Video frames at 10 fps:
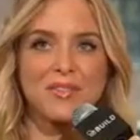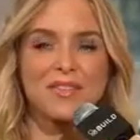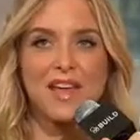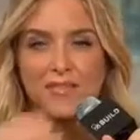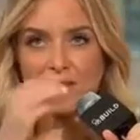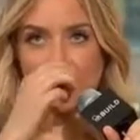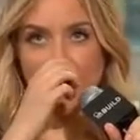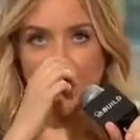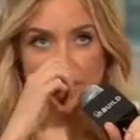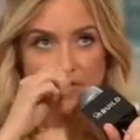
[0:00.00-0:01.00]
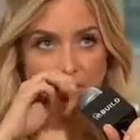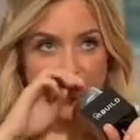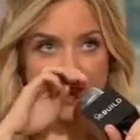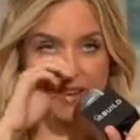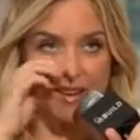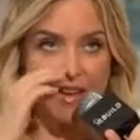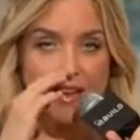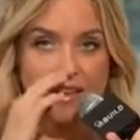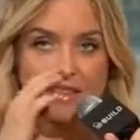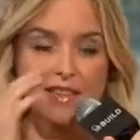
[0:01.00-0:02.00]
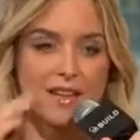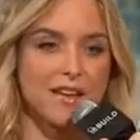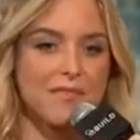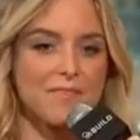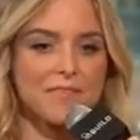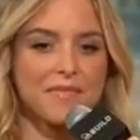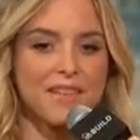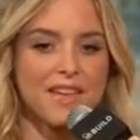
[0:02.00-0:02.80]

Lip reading: you're never not afraid. And I